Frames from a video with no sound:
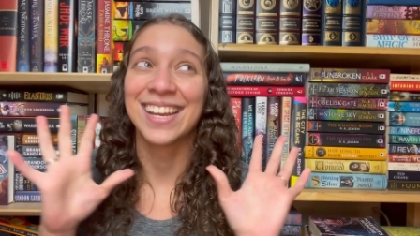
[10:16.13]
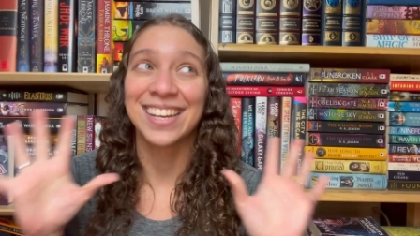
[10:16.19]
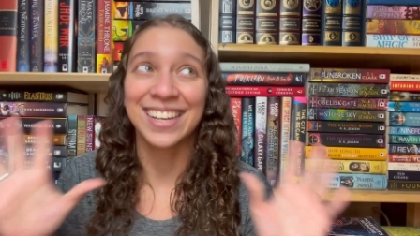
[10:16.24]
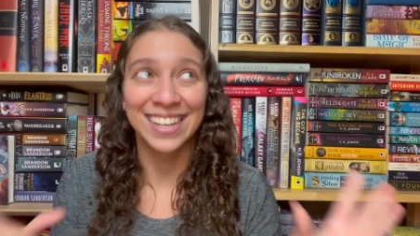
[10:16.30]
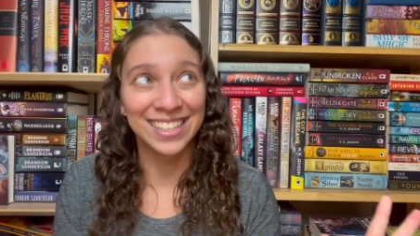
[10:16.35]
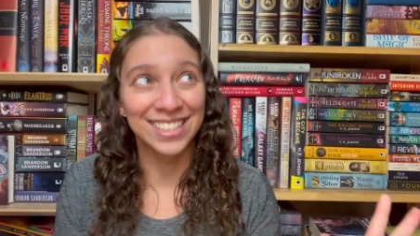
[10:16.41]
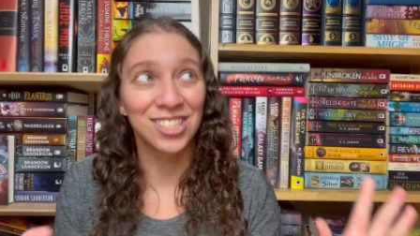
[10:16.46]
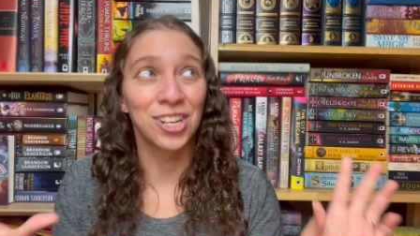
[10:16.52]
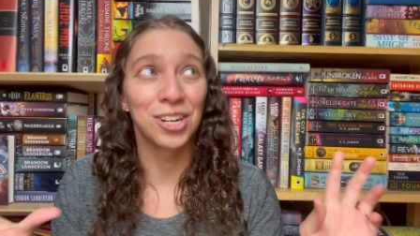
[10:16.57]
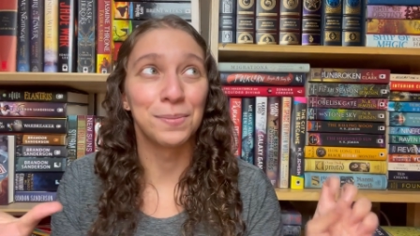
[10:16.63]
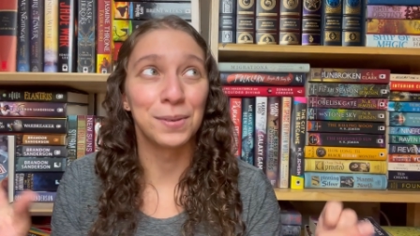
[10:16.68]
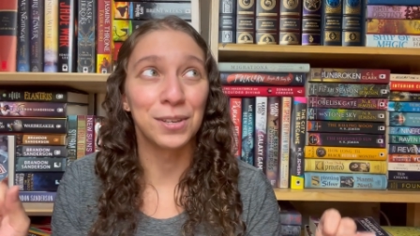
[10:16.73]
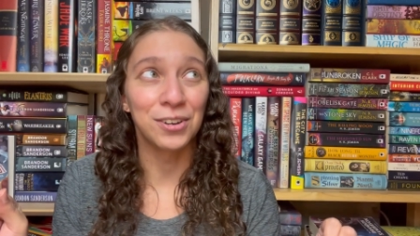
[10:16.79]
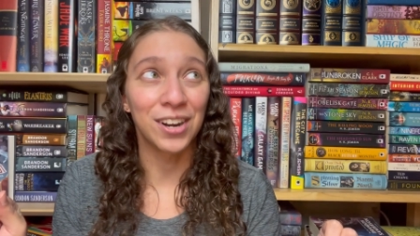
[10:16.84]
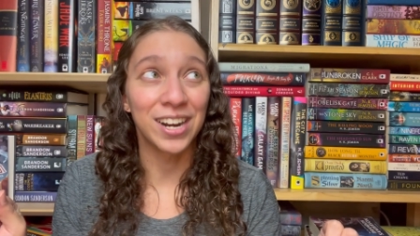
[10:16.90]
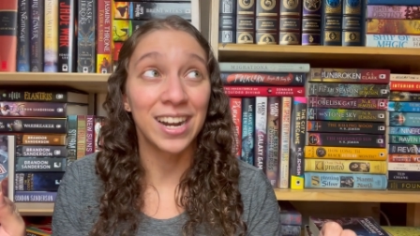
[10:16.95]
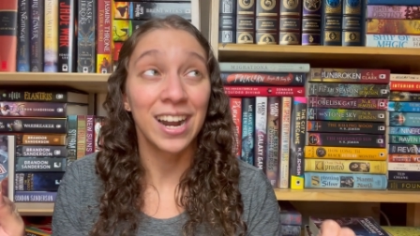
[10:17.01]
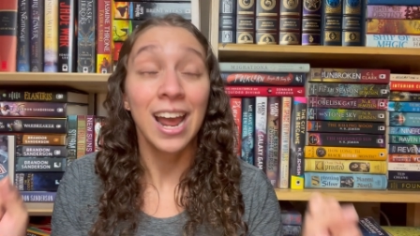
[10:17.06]
it's gonna be
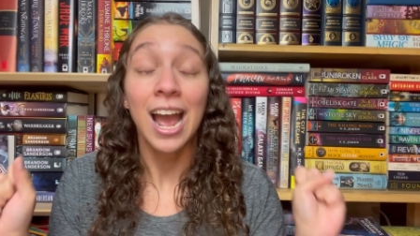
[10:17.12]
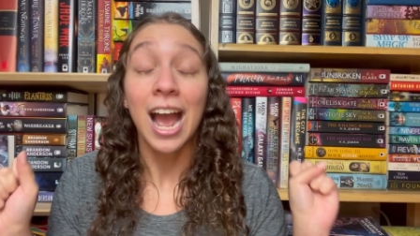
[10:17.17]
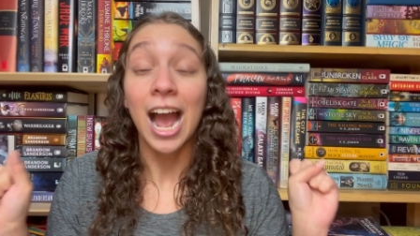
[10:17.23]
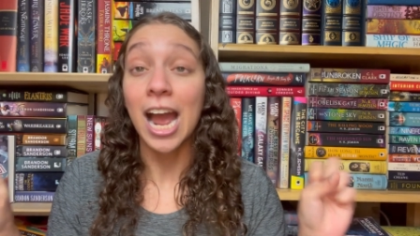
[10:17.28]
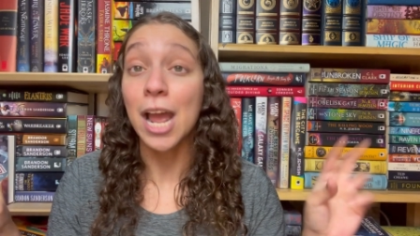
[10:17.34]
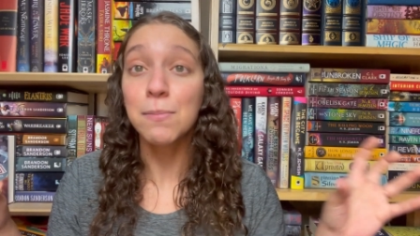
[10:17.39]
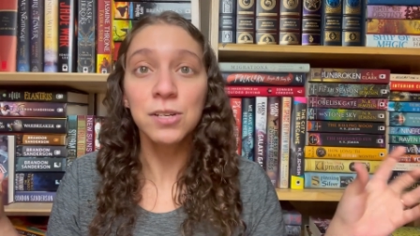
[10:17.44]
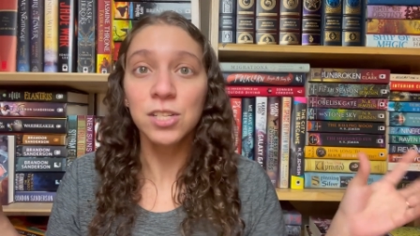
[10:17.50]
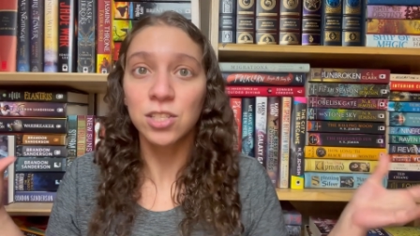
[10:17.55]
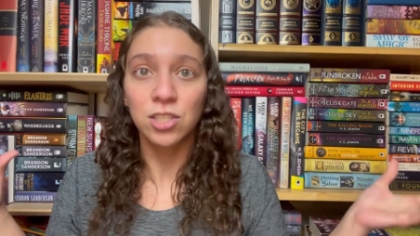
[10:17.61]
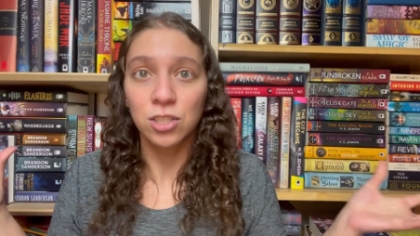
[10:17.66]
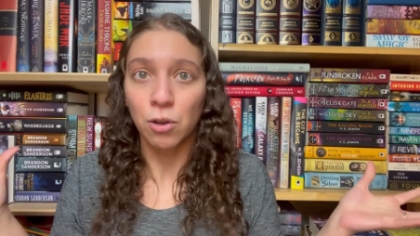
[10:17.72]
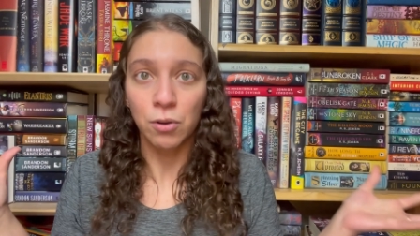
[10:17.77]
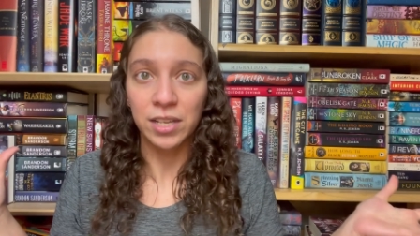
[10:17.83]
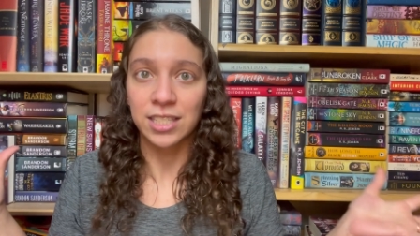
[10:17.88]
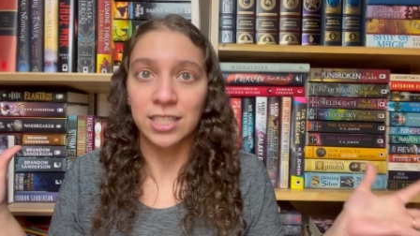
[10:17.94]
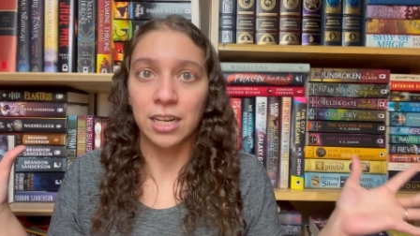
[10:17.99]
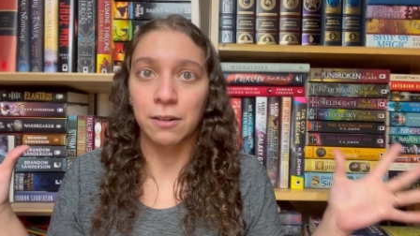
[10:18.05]
great. I'm just so
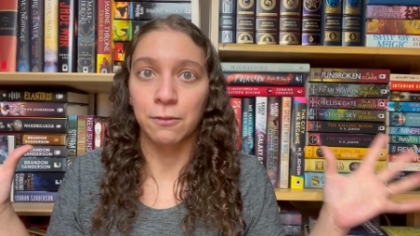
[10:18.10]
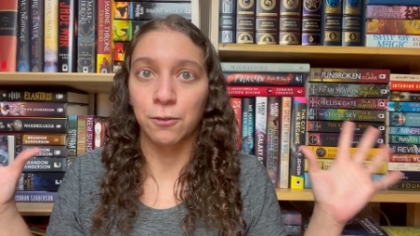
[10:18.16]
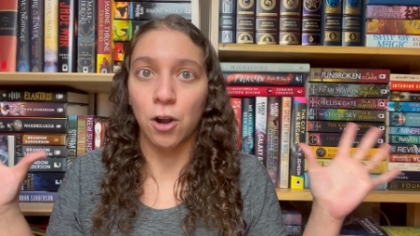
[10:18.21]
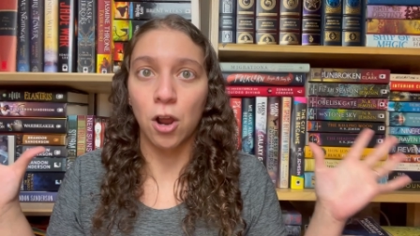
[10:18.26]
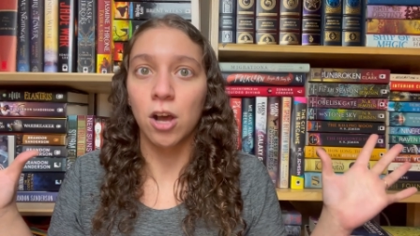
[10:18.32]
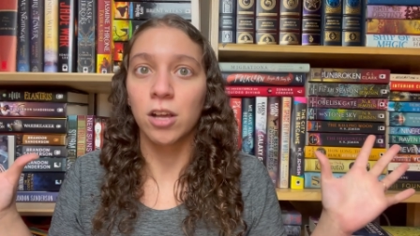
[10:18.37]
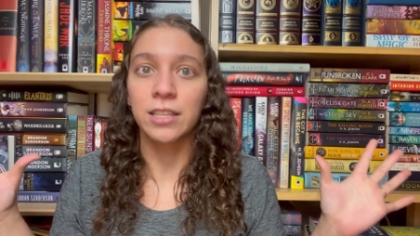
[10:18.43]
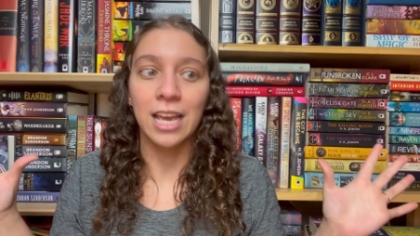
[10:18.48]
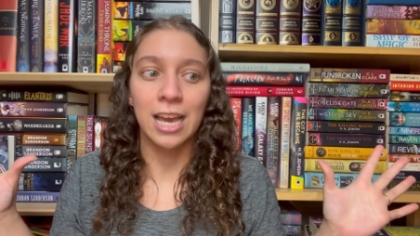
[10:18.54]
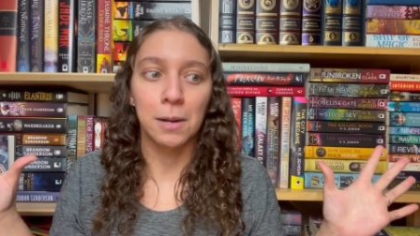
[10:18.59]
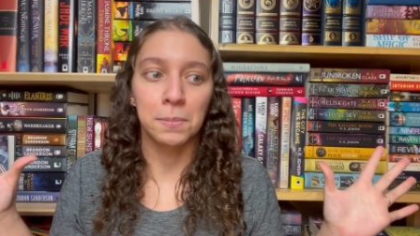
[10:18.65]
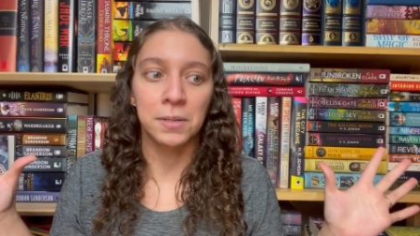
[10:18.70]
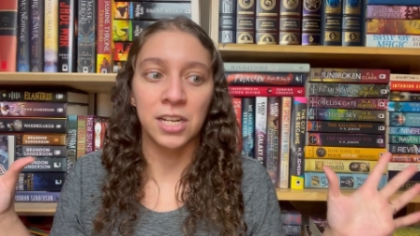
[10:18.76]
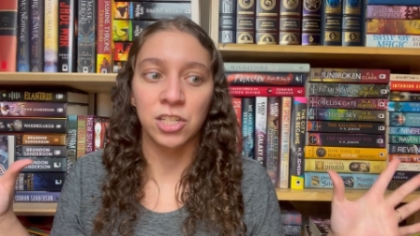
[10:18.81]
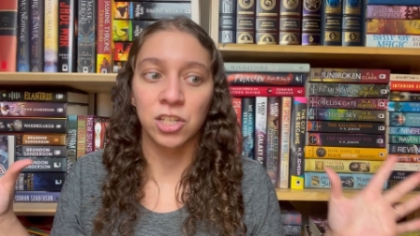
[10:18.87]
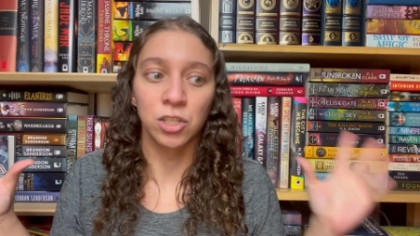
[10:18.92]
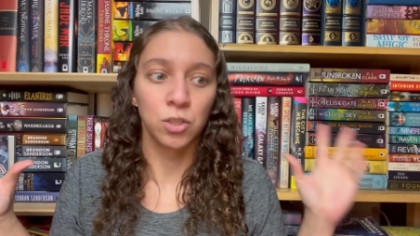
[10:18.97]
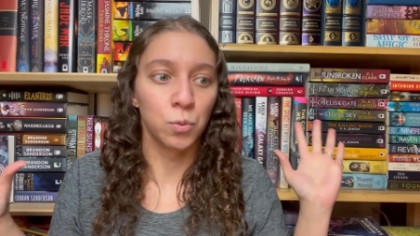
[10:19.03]
excited for all the
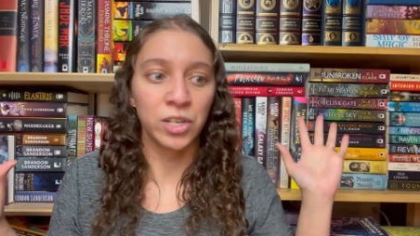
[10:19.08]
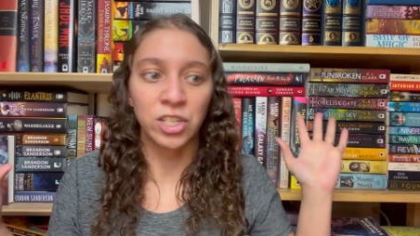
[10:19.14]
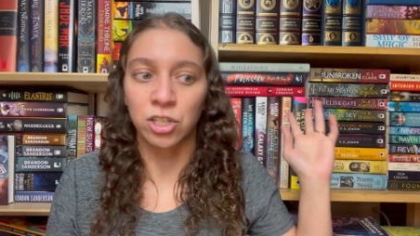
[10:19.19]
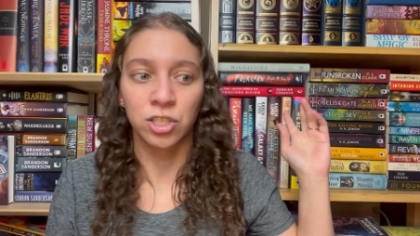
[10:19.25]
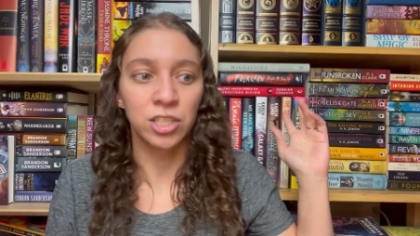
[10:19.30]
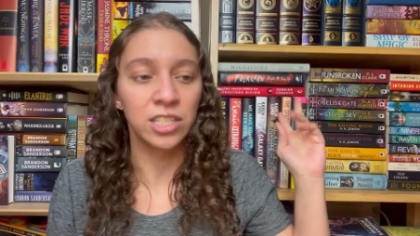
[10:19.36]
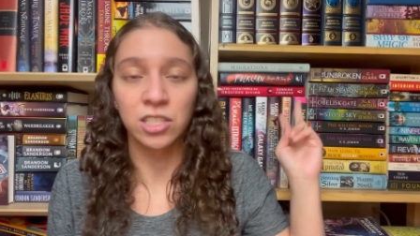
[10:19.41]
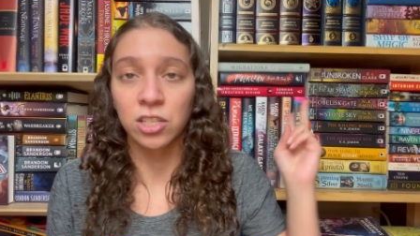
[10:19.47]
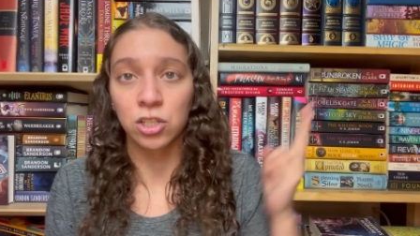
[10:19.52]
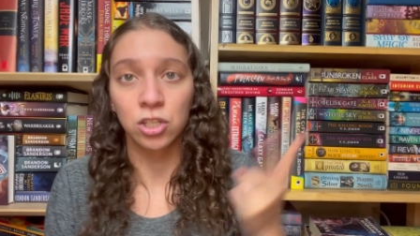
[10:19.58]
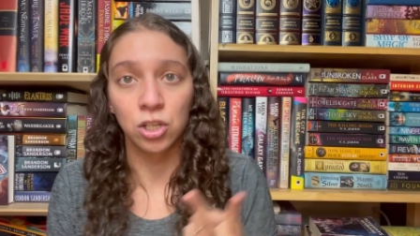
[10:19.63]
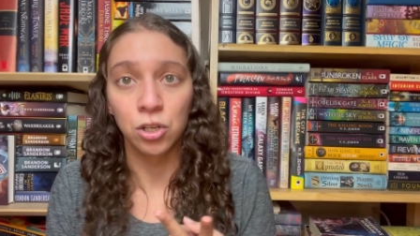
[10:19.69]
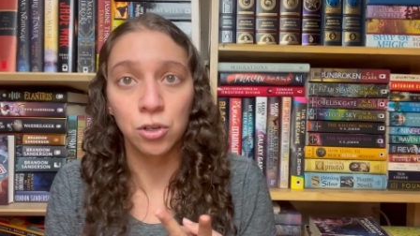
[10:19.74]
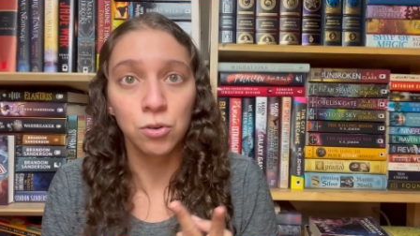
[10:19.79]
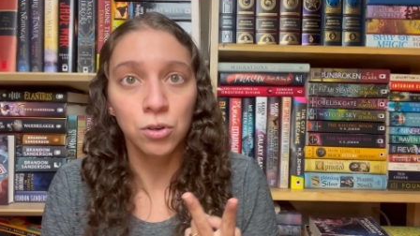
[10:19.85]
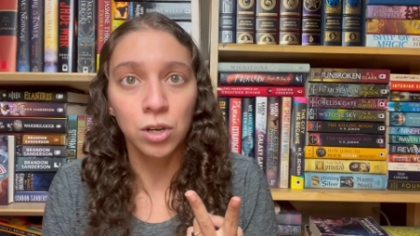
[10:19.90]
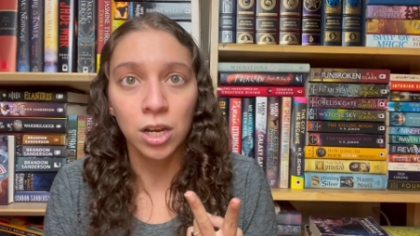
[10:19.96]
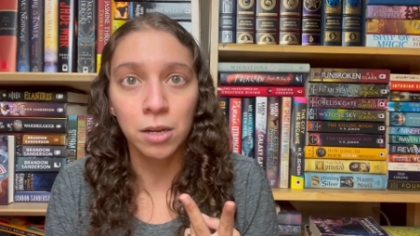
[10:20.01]
adaptations. Witcher season
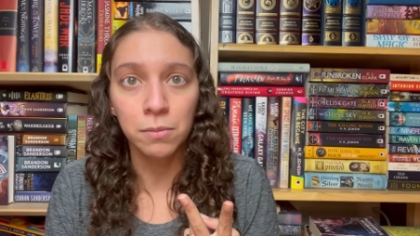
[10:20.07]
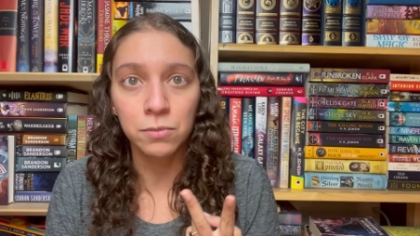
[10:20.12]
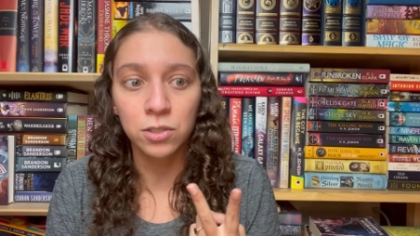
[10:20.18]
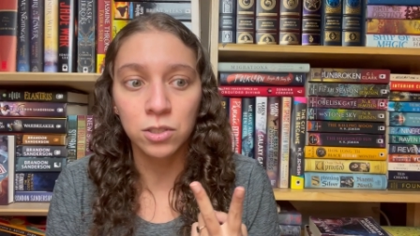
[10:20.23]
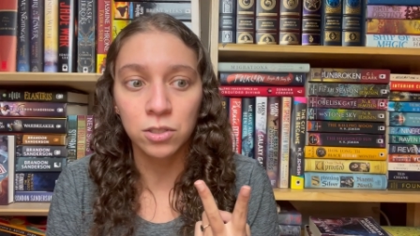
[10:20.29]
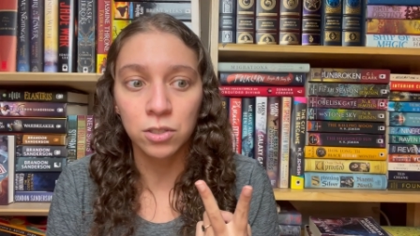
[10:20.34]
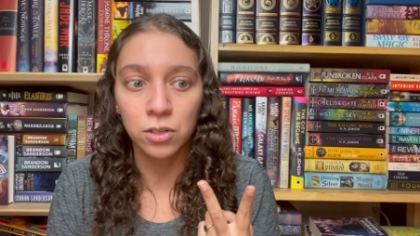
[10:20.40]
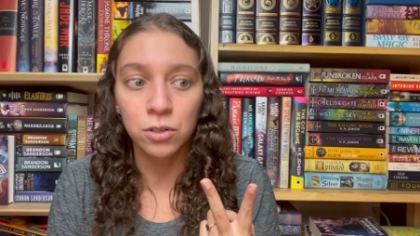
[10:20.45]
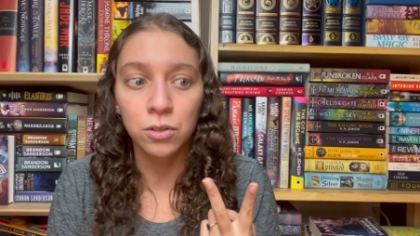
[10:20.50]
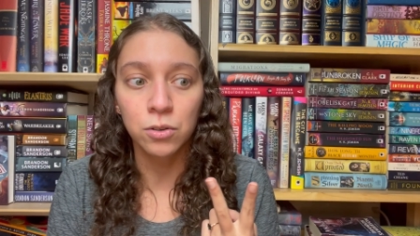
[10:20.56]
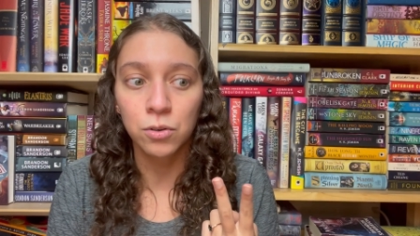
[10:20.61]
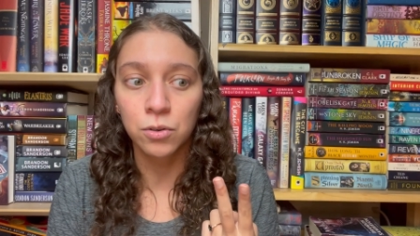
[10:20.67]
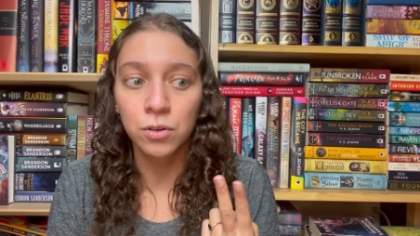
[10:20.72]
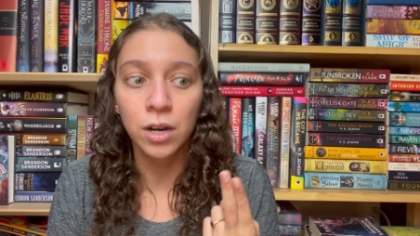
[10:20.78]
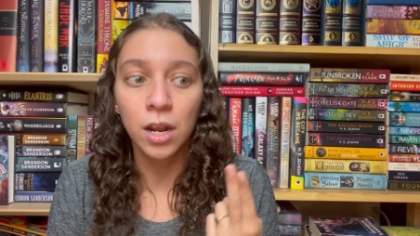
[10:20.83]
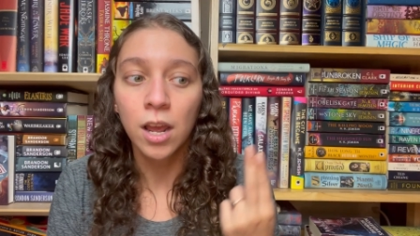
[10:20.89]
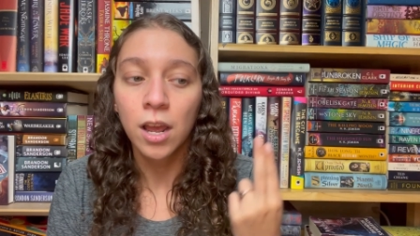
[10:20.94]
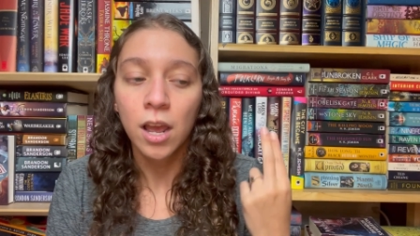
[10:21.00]
two comes
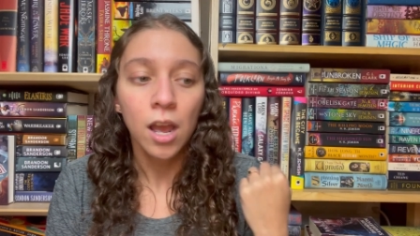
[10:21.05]
soon.